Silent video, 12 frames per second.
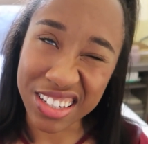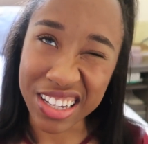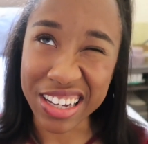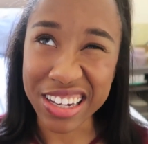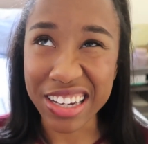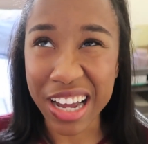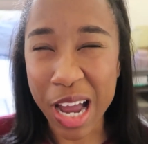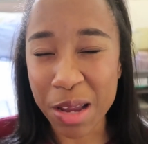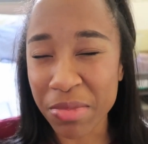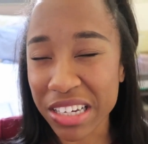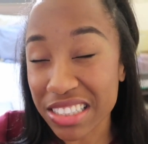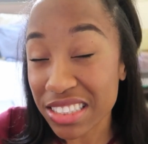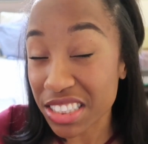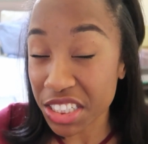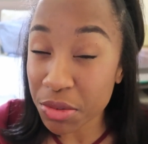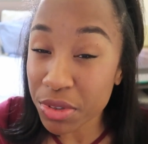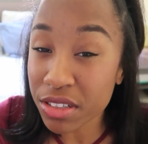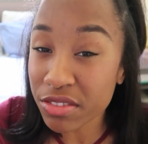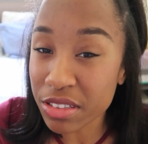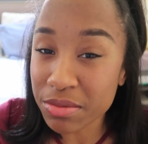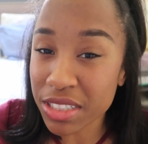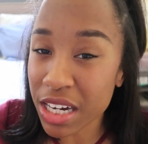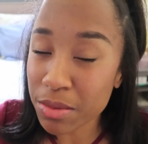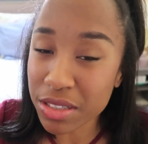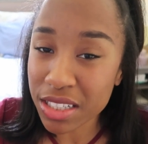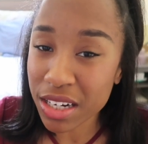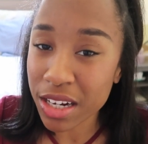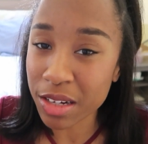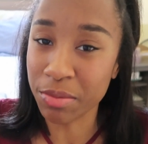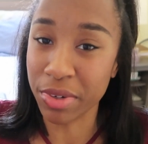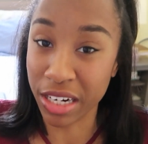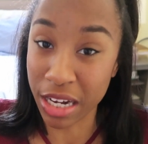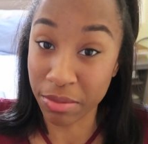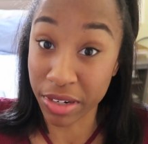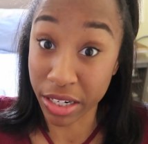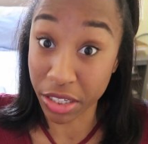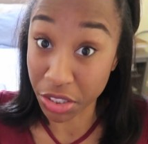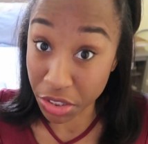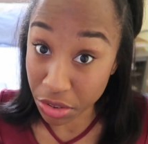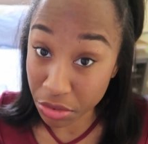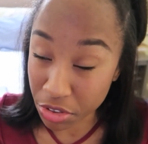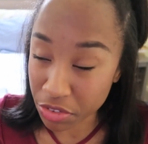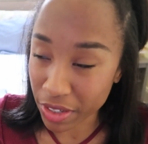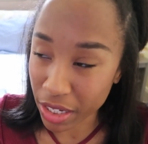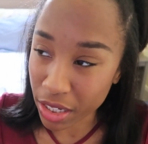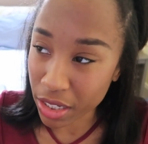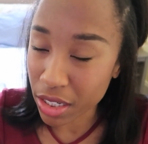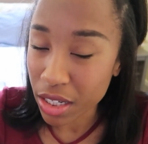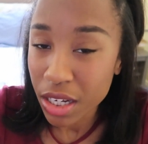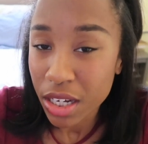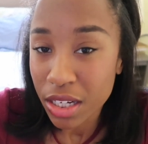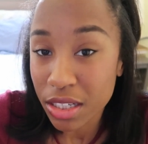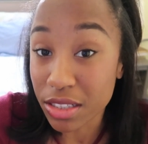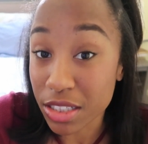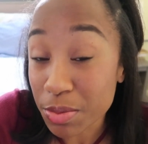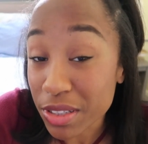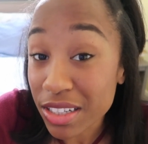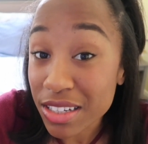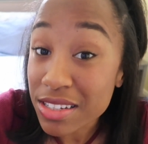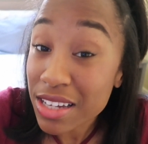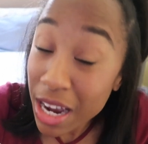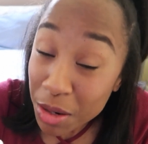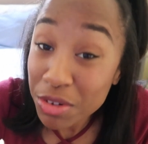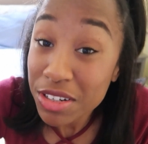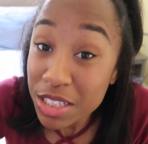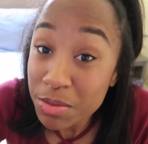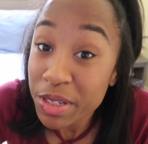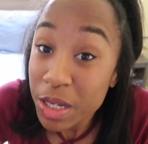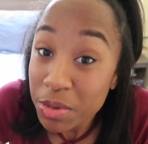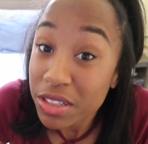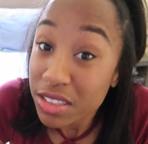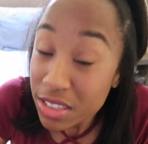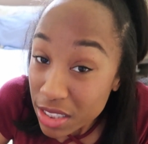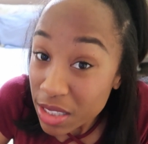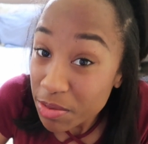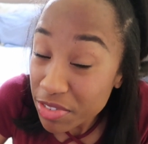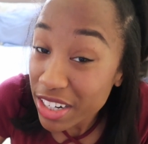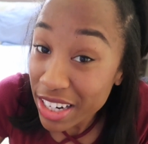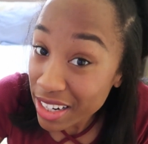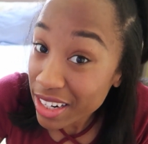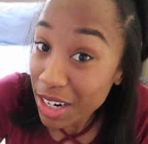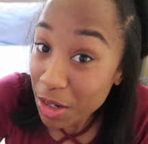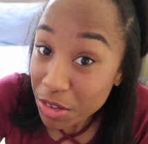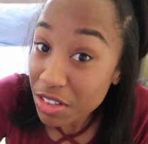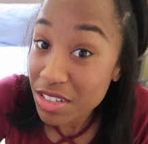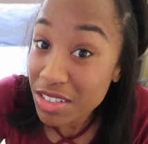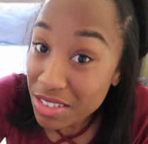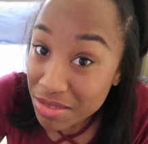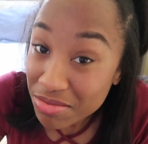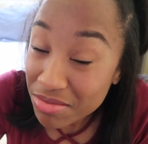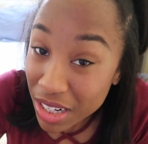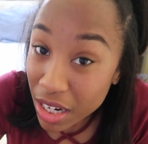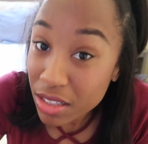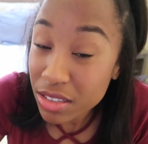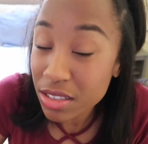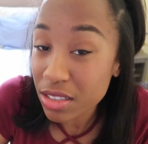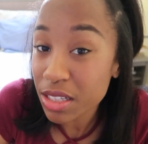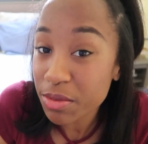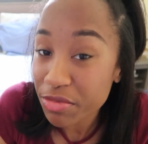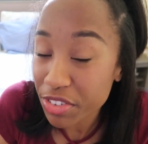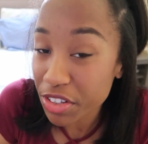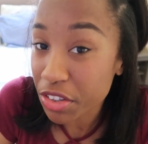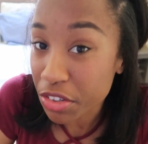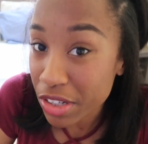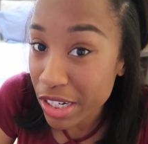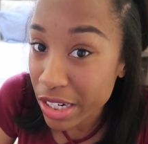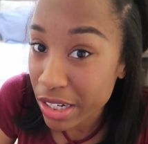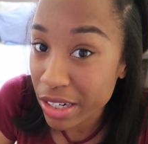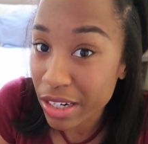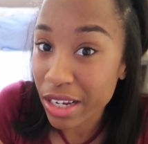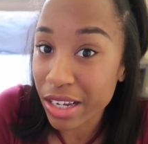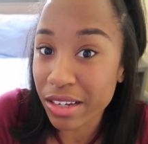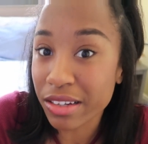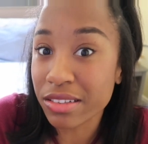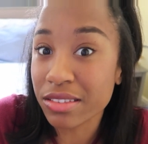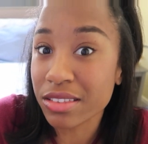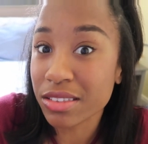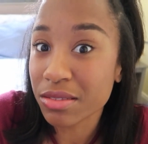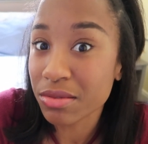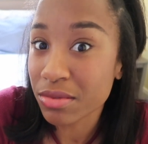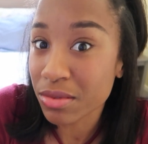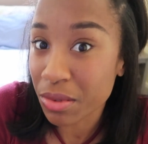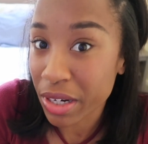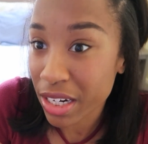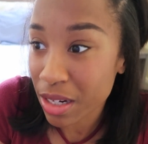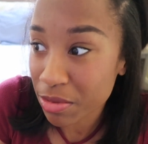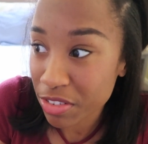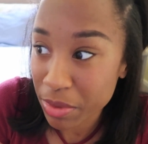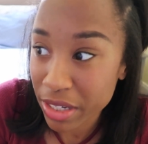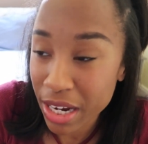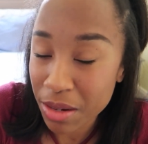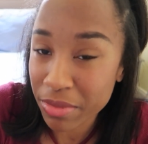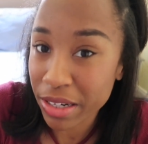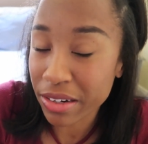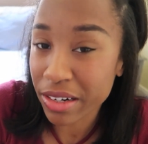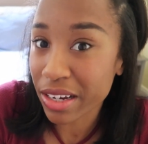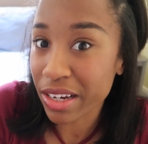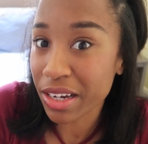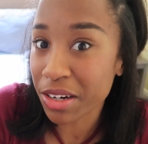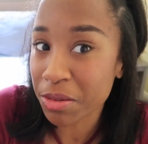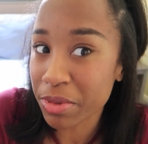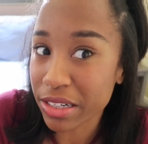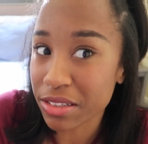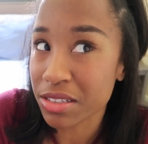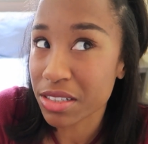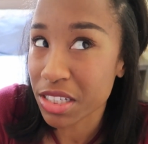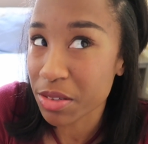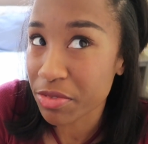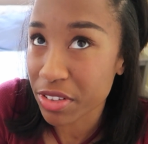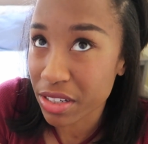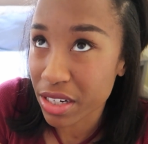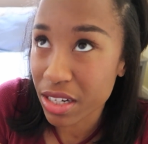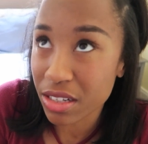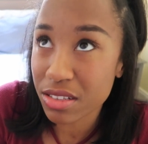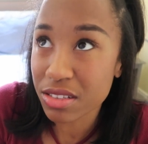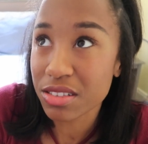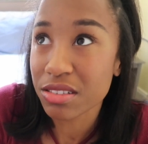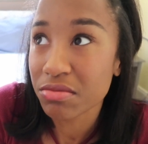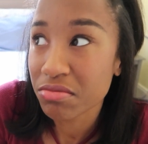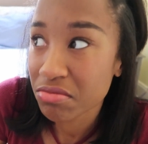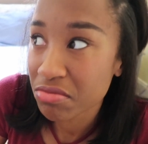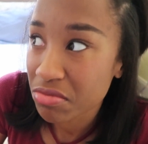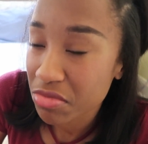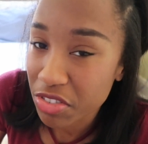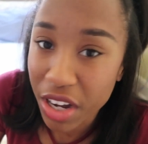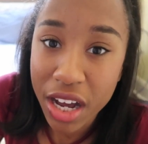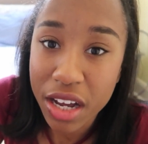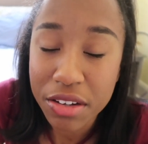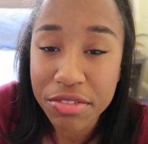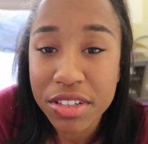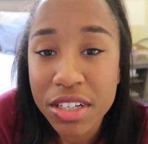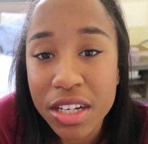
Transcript: like I may see one from time to time, but I'm not a huge fan just because I want to be able to sleep for 8 hours, not sleep for 3 and wake up from a nightmare and I can't go back to sleep for the next 5.